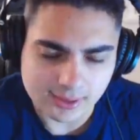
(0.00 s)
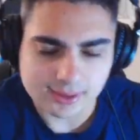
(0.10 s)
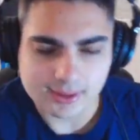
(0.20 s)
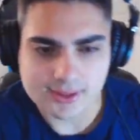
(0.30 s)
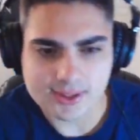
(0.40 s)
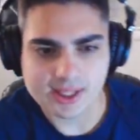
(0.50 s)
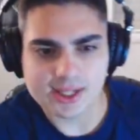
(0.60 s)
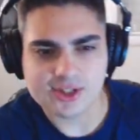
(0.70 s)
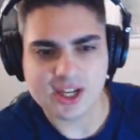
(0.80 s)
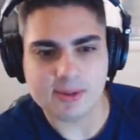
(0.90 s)
the the
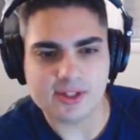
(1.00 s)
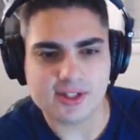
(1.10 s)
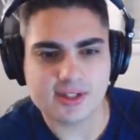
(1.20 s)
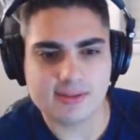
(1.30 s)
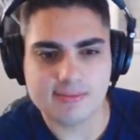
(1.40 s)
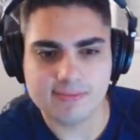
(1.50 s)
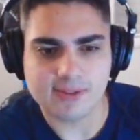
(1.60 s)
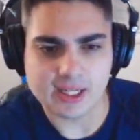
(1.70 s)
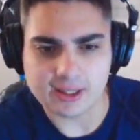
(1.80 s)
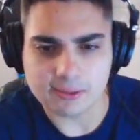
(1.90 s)
sledgehammer just
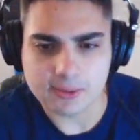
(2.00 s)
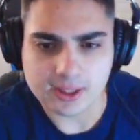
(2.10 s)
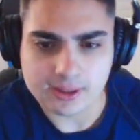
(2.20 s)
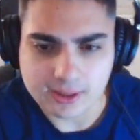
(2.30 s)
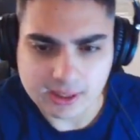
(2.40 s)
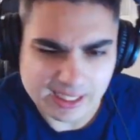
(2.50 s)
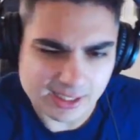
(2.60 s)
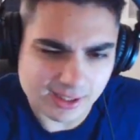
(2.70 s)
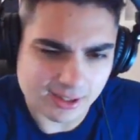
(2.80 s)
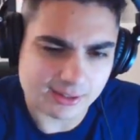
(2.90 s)
faded away. I think it
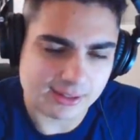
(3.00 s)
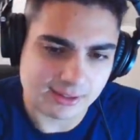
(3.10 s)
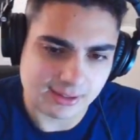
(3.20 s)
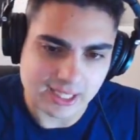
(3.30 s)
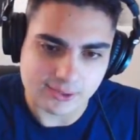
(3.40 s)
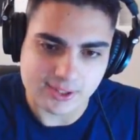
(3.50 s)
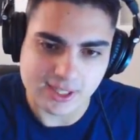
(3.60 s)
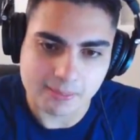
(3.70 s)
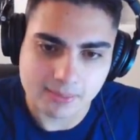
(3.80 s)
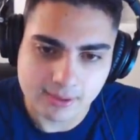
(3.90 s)
got Thanos snap.